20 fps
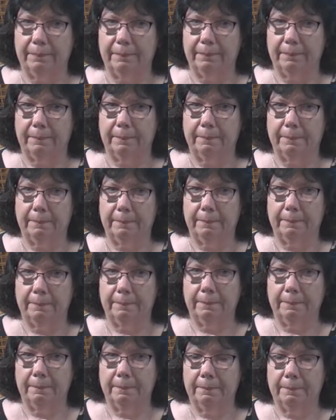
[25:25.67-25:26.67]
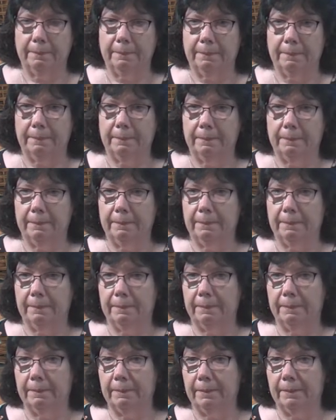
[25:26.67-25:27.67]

Nobody speaks.